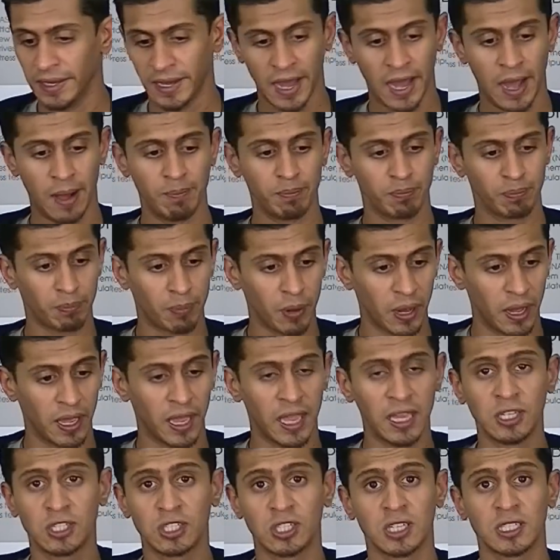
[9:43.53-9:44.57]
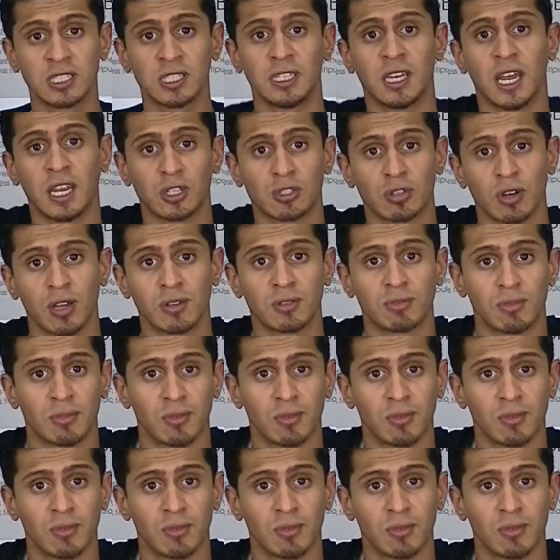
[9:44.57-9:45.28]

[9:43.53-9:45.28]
Um, but HGST NAS drives,